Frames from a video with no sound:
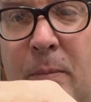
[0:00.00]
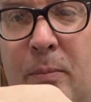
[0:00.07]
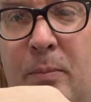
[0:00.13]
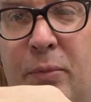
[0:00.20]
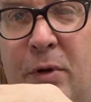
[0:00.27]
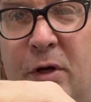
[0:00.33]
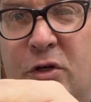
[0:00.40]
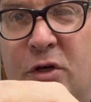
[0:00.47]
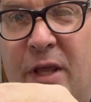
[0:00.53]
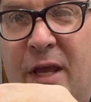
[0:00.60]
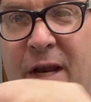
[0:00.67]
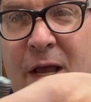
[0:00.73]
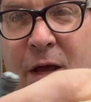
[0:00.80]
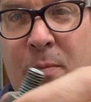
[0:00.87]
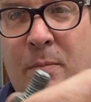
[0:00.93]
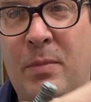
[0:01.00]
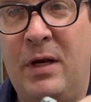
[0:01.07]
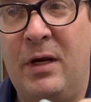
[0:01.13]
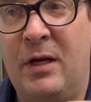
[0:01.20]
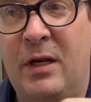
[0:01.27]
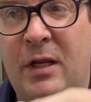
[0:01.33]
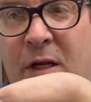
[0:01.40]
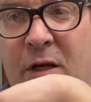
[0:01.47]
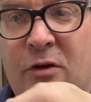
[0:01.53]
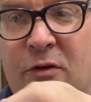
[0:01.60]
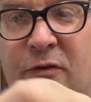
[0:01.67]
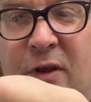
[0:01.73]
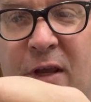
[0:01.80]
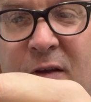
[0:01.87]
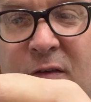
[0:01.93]
punching that out and bending it. It
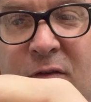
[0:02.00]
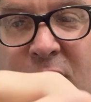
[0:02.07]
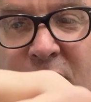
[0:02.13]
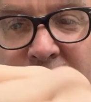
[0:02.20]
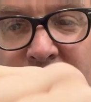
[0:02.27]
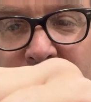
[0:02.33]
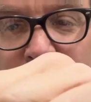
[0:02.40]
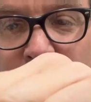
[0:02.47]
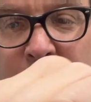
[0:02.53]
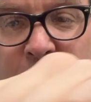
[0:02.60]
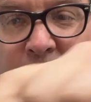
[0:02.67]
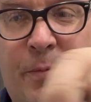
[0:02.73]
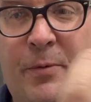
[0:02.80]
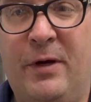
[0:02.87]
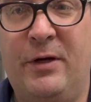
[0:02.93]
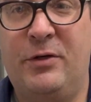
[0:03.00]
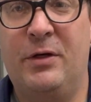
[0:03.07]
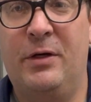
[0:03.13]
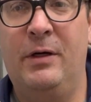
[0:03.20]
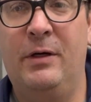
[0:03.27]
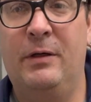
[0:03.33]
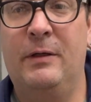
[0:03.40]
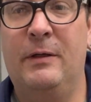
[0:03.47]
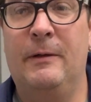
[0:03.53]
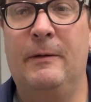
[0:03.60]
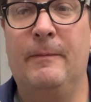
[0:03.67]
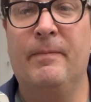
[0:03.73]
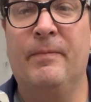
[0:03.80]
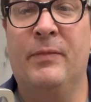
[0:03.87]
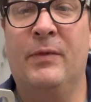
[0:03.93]
just takes just a little bit of pressure
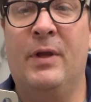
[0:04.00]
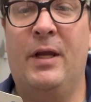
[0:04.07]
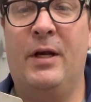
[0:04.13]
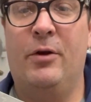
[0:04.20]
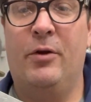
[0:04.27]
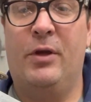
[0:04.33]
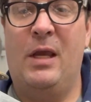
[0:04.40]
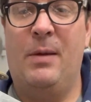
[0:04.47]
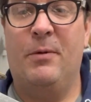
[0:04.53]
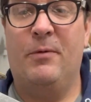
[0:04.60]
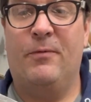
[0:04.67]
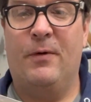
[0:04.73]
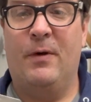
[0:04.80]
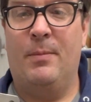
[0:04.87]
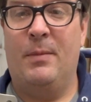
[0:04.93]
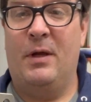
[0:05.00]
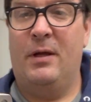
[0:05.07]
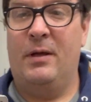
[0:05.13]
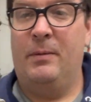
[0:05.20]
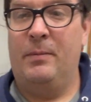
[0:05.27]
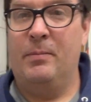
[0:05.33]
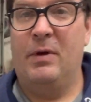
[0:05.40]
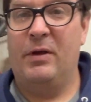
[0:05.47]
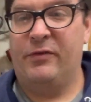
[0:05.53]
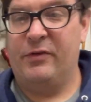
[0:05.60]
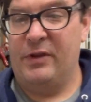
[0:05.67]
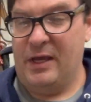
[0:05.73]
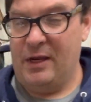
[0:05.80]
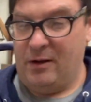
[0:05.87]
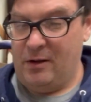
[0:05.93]
and it'll keep it from messing
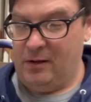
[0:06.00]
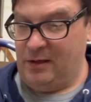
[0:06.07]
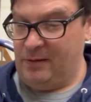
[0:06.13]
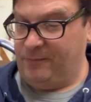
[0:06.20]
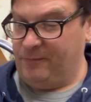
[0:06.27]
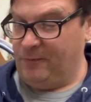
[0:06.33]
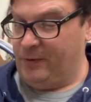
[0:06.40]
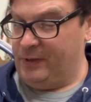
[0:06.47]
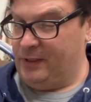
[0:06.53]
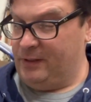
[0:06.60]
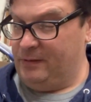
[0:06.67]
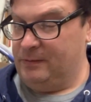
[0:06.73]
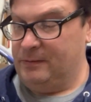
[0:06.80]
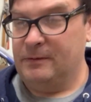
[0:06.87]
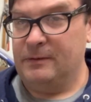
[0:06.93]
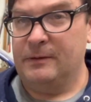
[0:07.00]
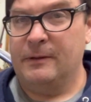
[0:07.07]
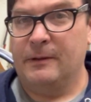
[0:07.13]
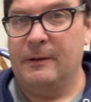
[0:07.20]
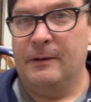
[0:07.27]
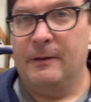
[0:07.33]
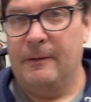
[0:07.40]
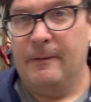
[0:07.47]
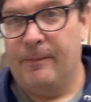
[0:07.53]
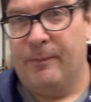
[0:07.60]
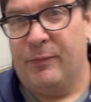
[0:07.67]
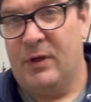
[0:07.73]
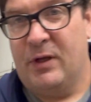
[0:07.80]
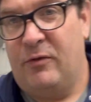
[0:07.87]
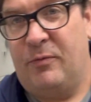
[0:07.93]
that all up for you.
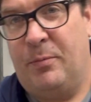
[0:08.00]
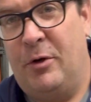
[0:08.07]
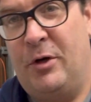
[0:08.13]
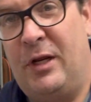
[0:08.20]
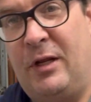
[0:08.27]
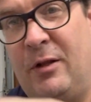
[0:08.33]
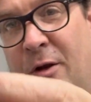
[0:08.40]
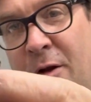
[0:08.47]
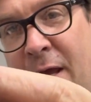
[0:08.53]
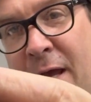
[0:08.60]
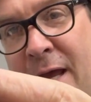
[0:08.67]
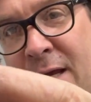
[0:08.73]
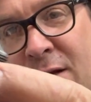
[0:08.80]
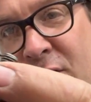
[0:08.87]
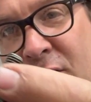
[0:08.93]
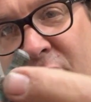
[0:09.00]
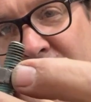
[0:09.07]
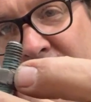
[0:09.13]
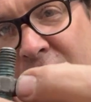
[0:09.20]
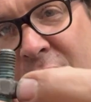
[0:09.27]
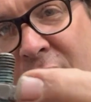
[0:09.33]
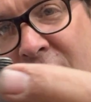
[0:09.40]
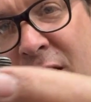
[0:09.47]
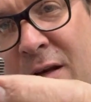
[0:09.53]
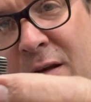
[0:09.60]
It's a pretty neat little hack. Just take a nut,